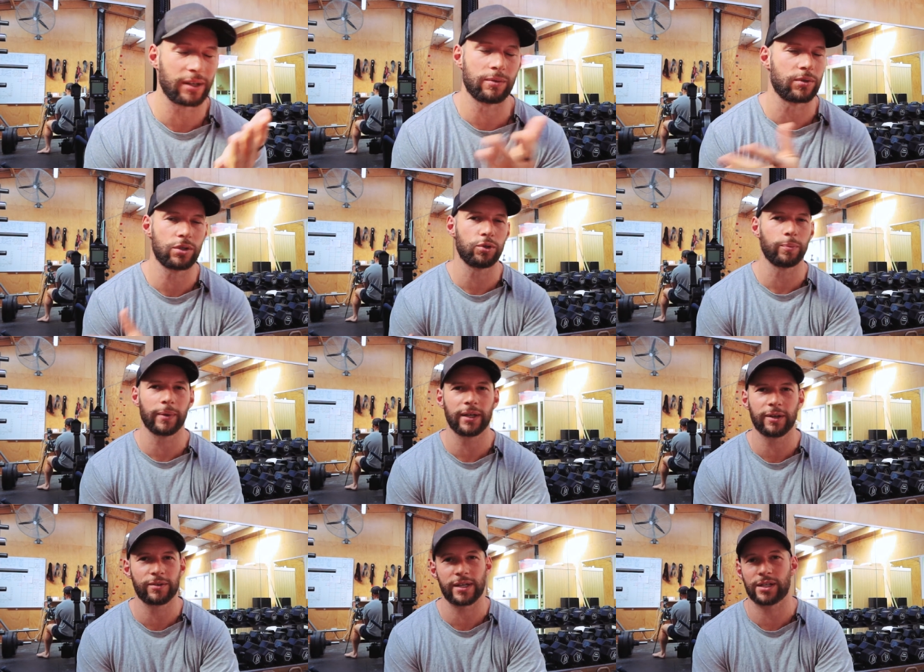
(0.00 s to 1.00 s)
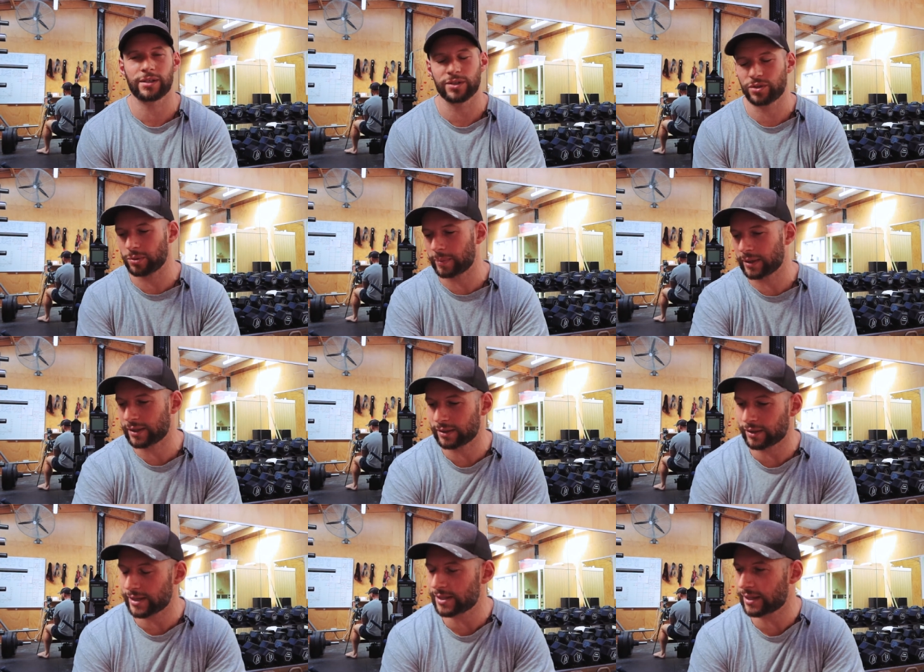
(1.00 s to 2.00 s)
it was stupid. It was actually stupid
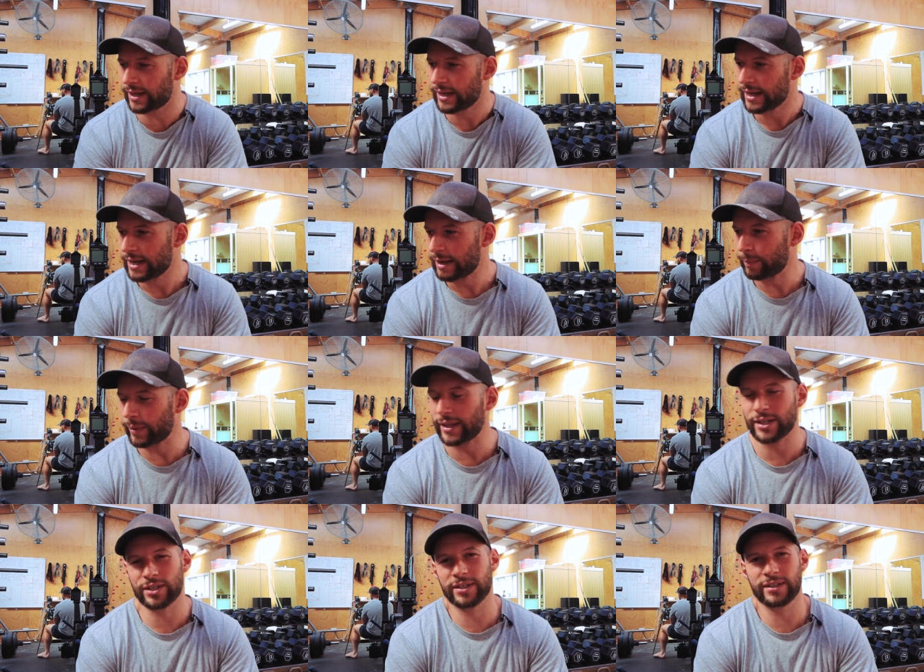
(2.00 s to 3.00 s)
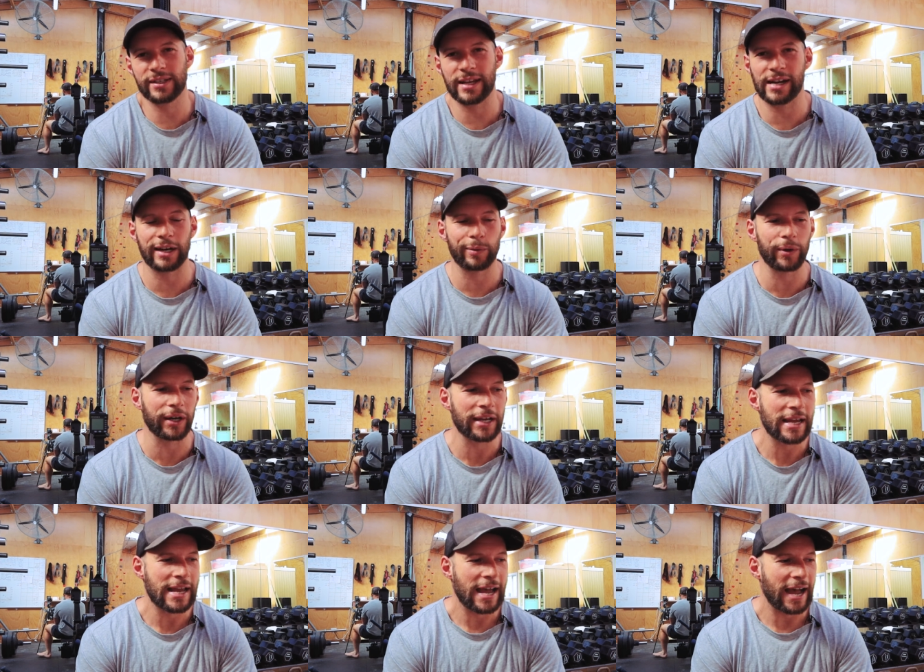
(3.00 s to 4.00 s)
in hindsight, but that's just how I
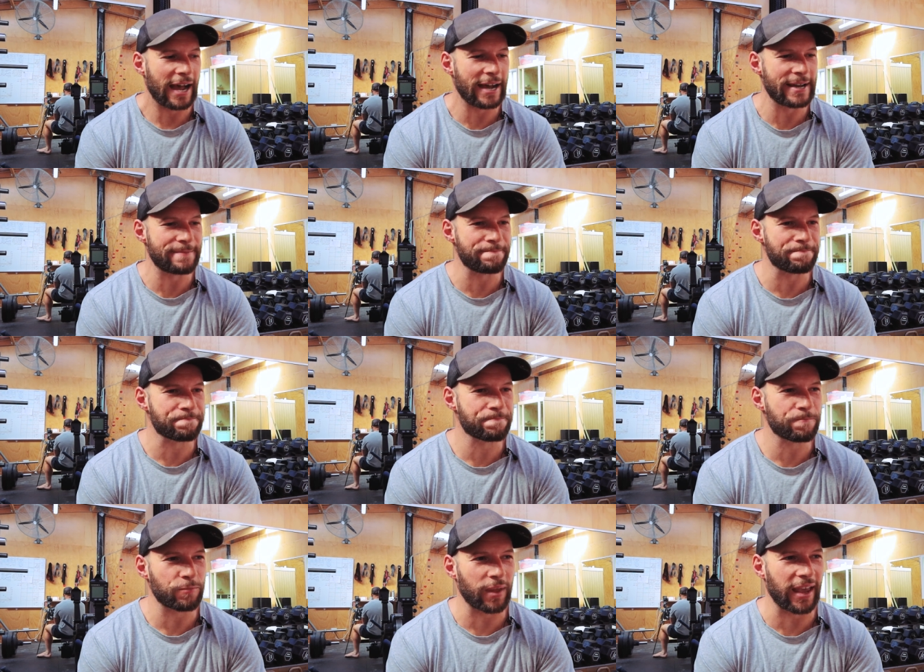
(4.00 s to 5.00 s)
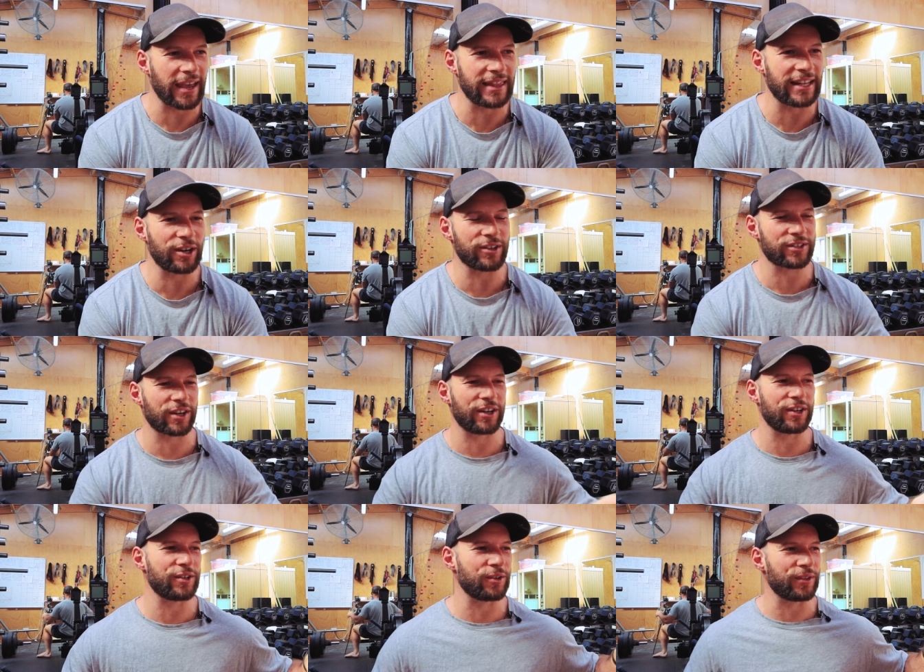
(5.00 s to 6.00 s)
work. Um, and then I was
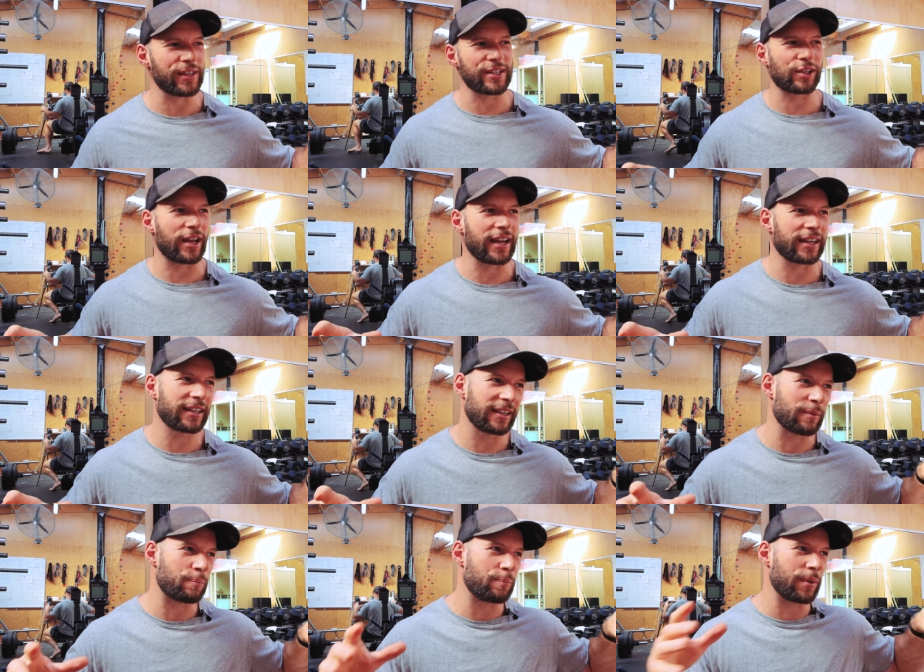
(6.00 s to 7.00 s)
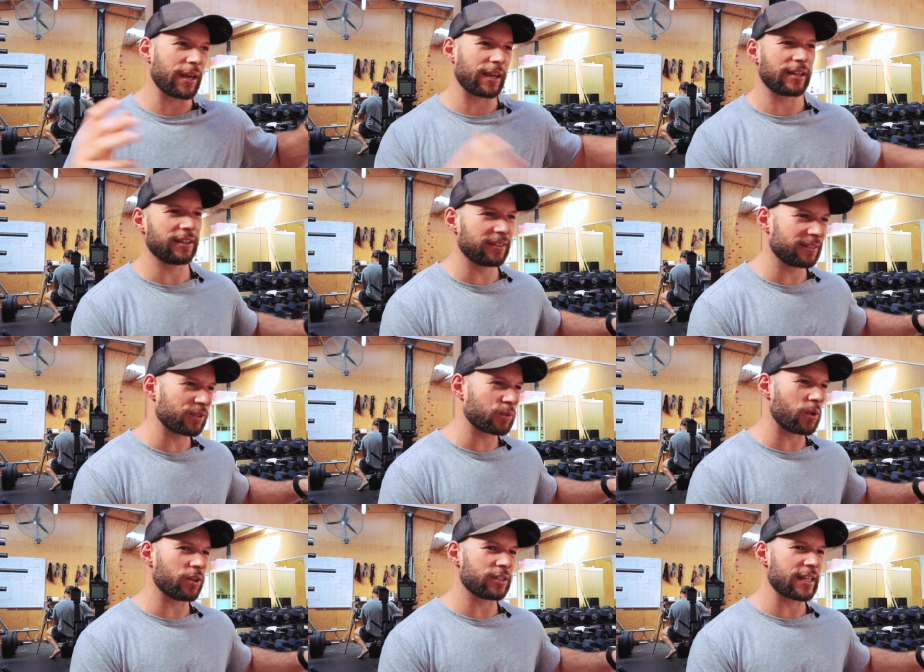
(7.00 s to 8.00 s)
going to do this like big
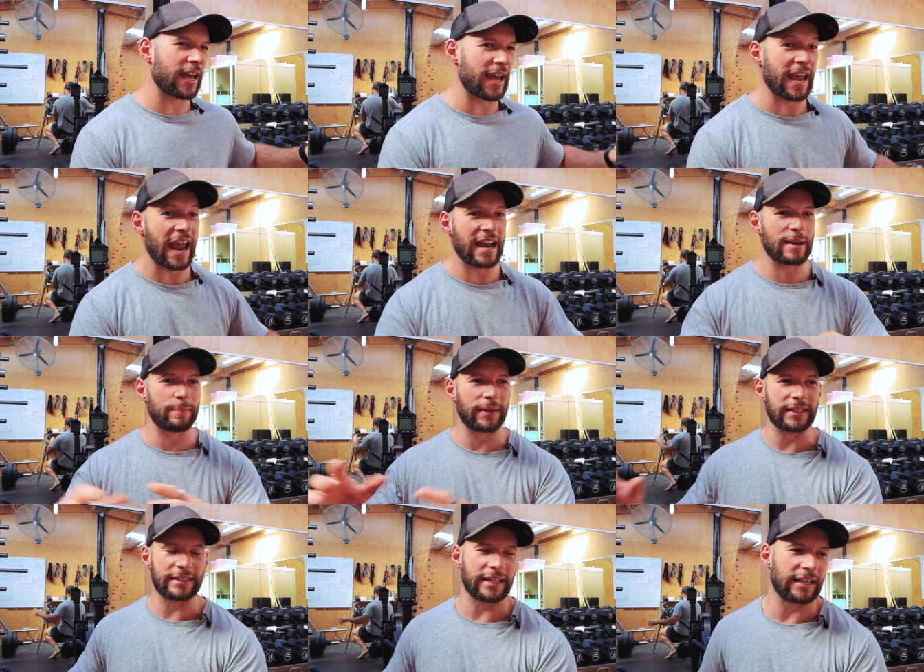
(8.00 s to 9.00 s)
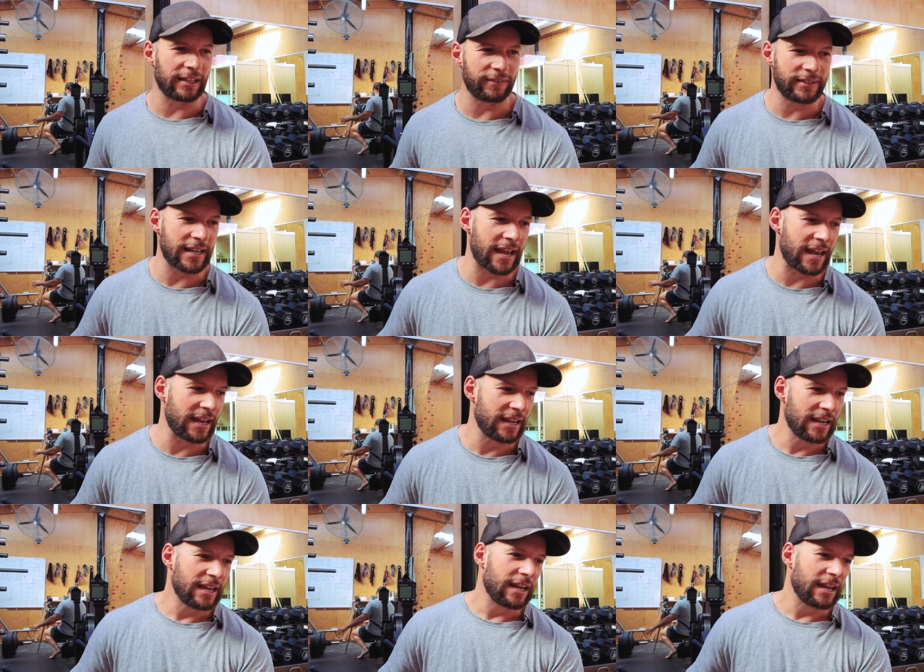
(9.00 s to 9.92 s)
squat day and a big deadlift day